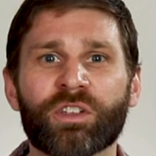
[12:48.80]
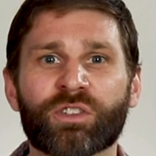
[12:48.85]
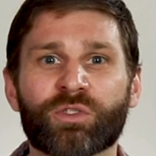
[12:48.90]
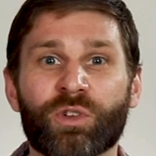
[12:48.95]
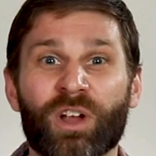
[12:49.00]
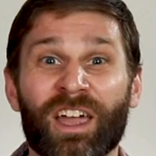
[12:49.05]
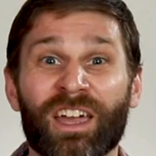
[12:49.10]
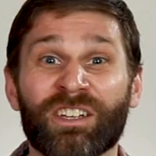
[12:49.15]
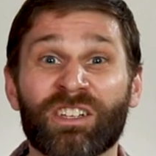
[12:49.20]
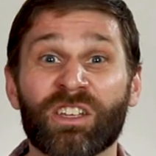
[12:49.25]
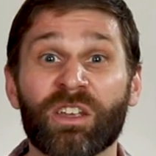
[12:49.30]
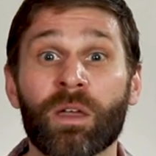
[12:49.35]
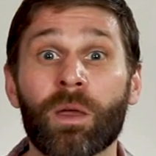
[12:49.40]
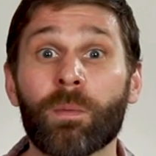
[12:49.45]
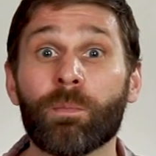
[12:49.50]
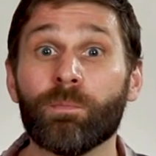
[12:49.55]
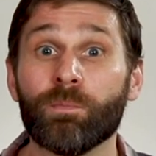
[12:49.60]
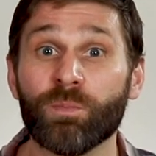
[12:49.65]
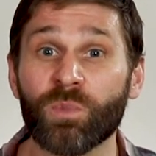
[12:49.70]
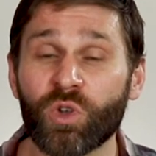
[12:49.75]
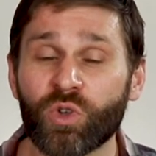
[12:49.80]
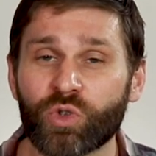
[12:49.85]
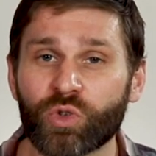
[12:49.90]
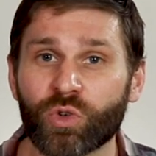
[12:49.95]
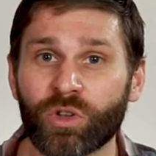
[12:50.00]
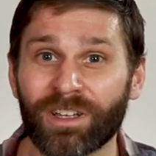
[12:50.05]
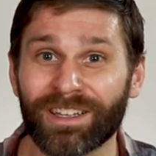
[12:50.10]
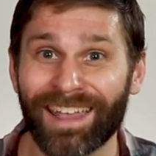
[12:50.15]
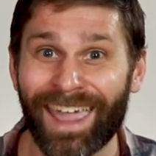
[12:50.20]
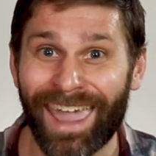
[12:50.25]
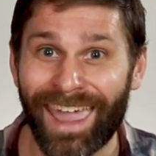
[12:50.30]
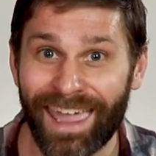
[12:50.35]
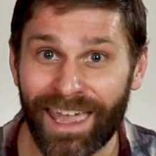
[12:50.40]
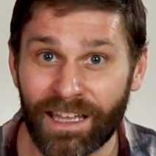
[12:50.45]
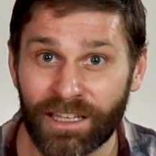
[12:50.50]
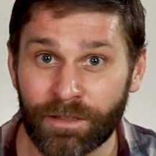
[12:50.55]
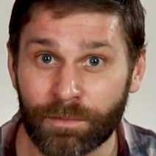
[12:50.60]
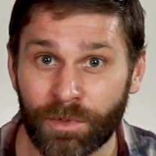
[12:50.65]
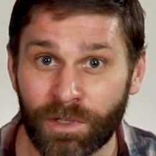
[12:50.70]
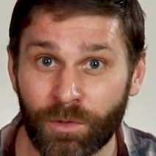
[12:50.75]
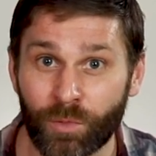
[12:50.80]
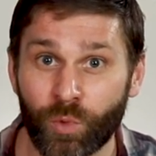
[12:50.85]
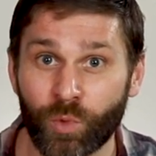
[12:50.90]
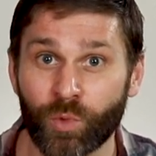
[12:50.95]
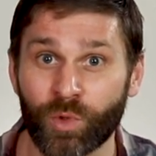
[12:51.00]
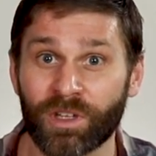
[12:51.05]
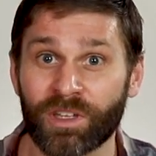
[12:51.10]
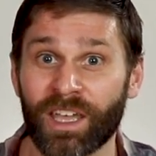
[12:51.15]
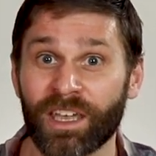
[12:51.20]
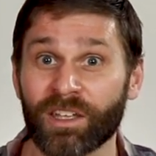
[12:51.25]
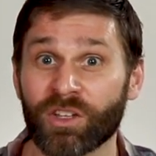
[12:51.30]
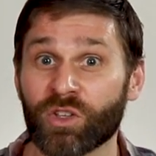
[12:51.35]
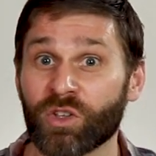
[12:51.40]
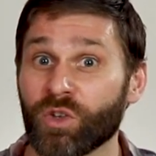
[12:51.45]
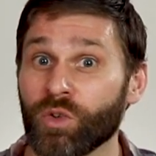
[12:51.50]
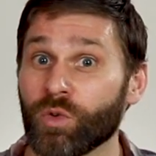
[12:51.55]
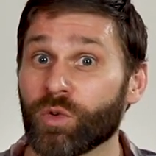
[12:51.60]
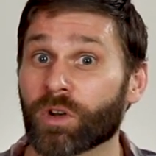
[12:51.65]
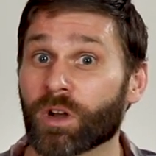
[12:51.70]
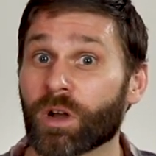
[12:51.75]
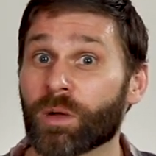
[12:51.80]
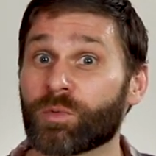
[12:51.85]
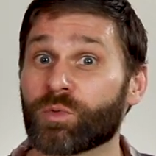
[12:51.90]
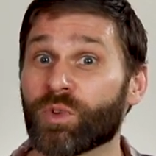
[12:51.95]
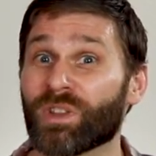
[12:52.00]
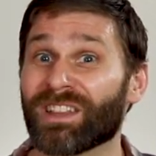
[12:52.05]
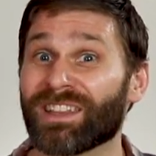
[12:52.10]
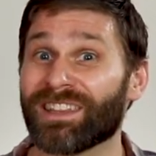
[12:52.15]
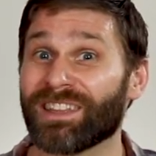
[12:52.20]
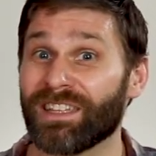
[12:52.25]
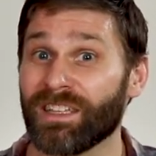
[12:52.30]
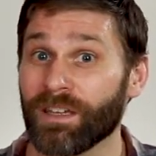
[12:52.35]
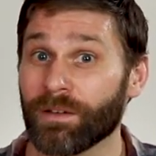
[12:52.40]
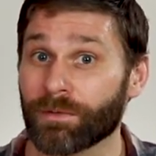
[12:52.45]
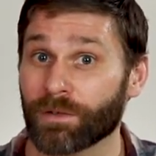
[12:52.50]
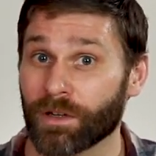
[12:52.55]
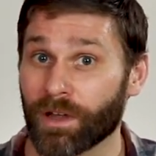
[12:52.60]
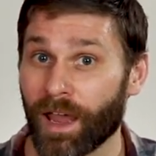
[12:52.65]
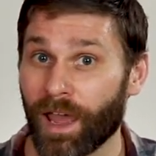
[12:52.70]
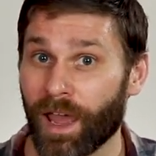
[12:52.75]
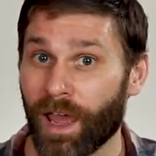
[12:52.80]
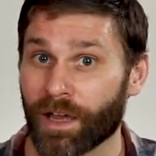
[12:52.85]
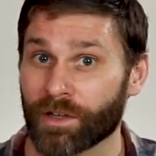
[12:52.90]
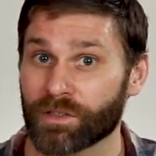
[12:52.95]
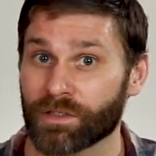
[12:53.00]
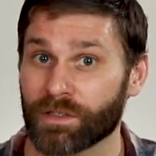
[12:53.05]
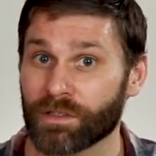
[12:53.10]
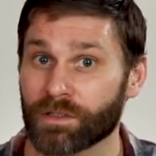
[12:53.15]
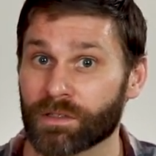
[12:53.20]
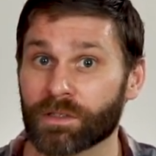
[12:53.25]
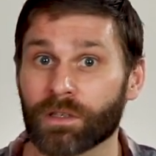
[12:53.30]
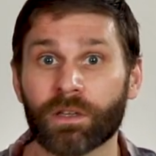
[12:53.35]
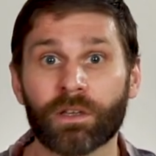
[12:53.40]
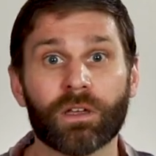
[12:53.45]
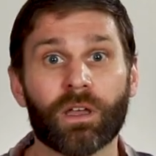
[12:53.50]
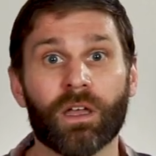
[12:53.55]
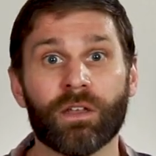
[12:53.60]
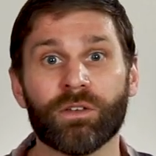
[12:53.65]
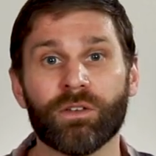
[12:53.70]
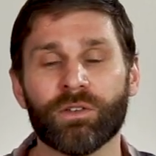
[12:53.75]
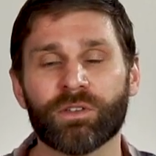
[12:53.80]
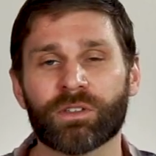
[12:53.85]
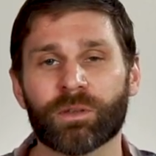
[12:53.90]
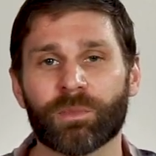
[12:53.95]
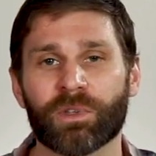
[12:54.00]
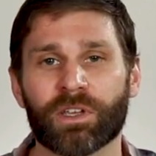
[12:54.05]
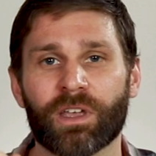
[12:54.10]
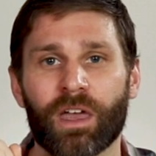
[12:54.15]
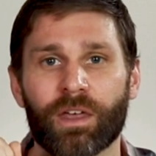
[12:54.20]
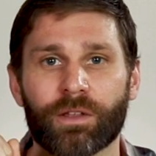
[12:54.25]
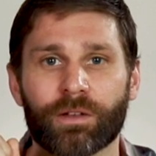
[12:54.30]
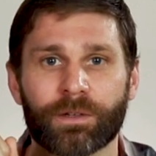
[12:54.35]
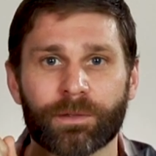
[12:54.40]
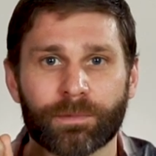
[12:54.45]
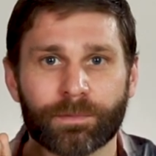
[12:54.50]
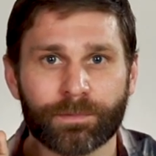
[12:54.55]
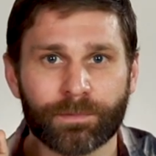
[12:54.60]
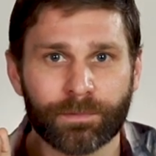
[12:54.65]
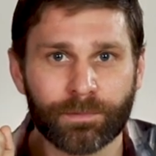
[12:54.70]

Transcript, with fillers: this strategy mutual enhancement when we take two herbs with different actions and use them together.